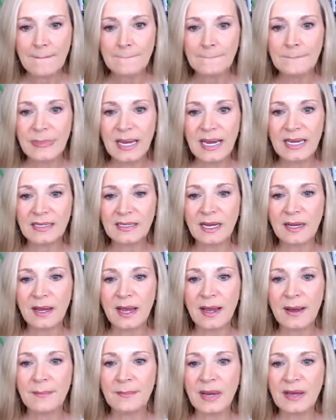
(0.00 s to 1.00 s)
but
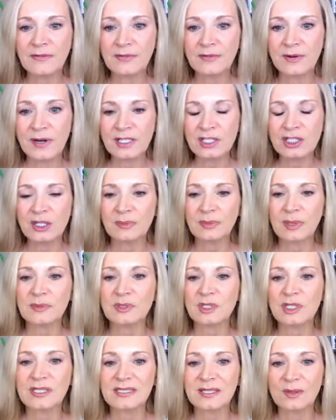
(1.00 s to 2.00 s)
um, my friend jumped up
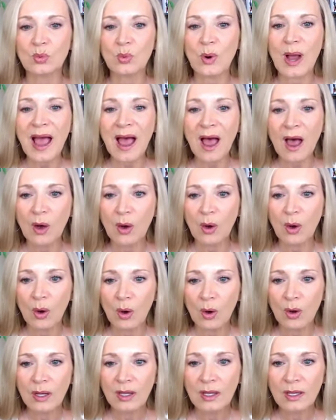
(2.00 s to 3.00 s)
and she said, Wow,
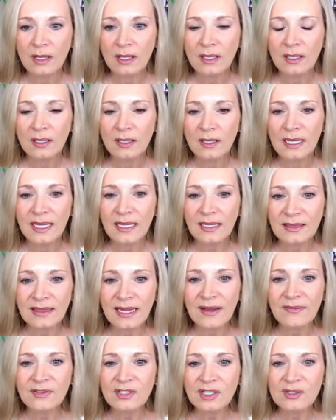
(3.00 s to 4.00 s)
it
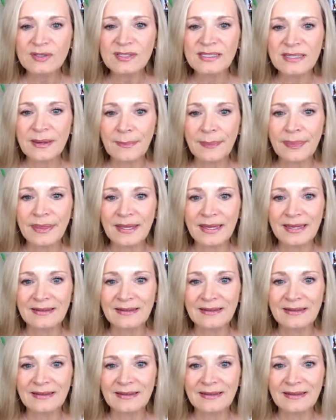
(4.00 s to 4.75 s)
left you something.